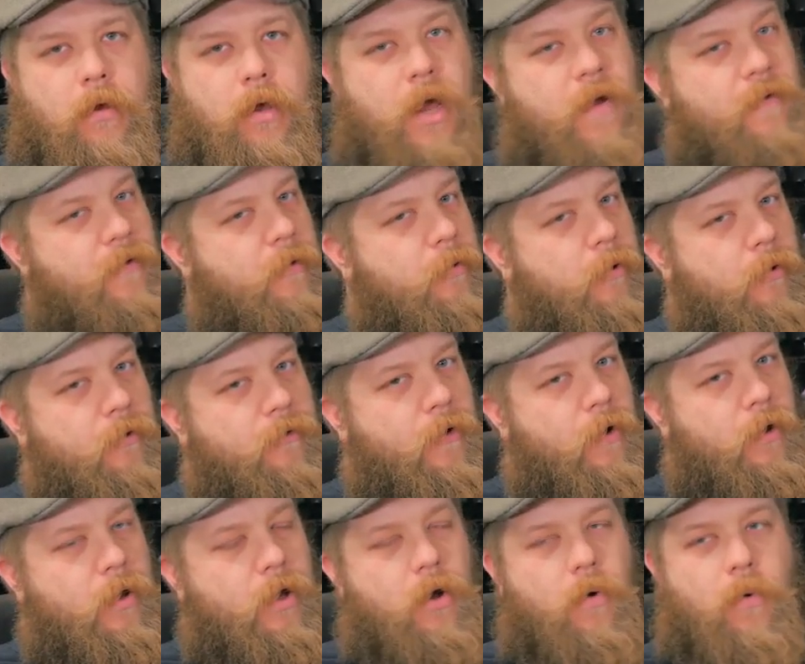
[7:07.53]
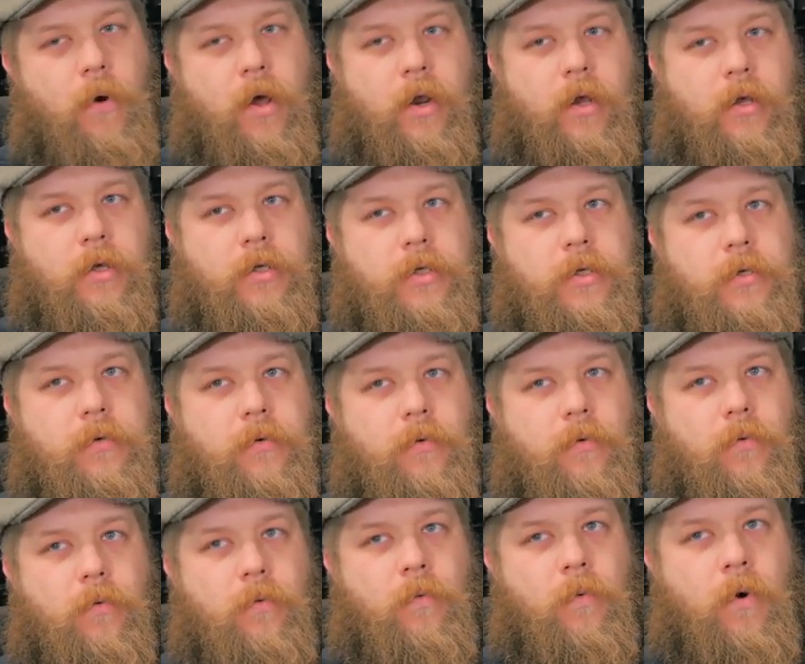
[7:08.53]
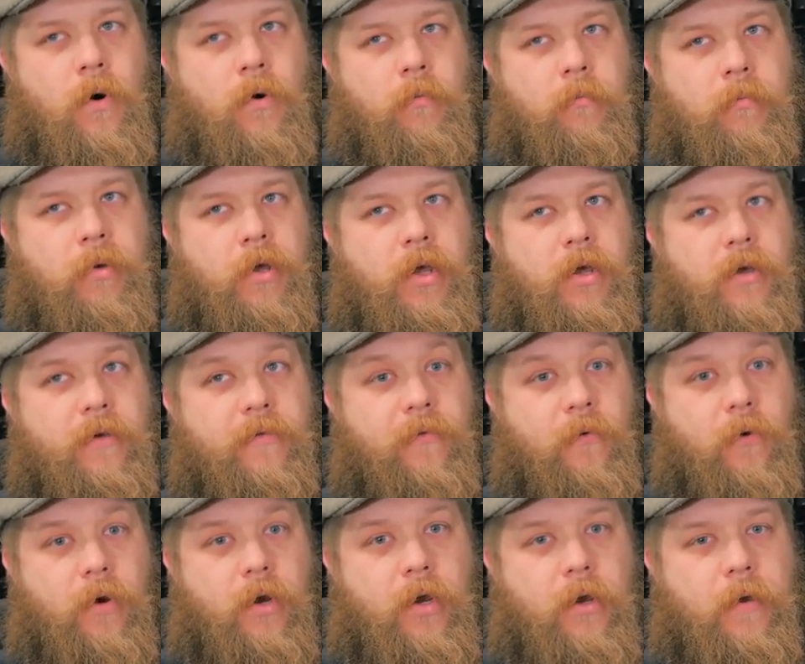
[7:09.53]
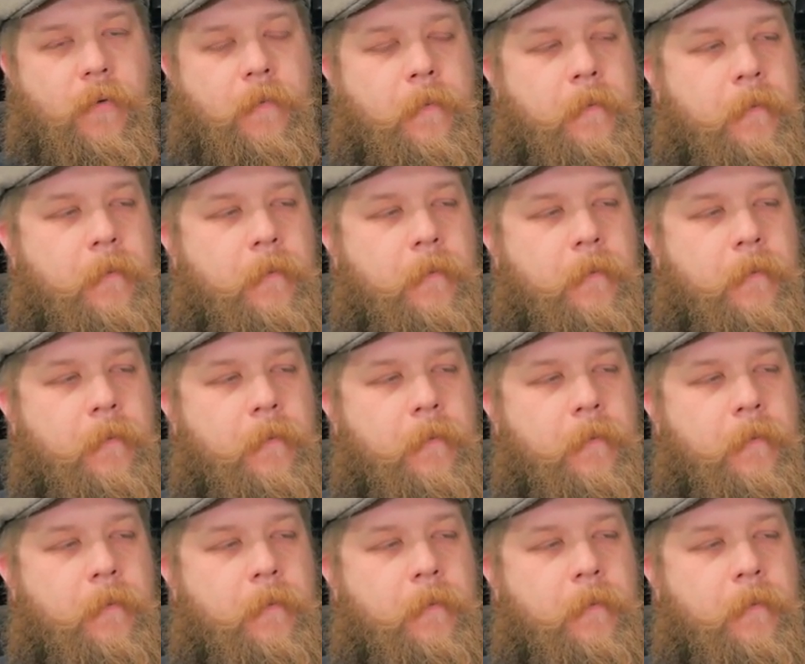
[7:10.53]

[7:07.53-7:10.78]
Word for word: Even portfolio weddings won't be free.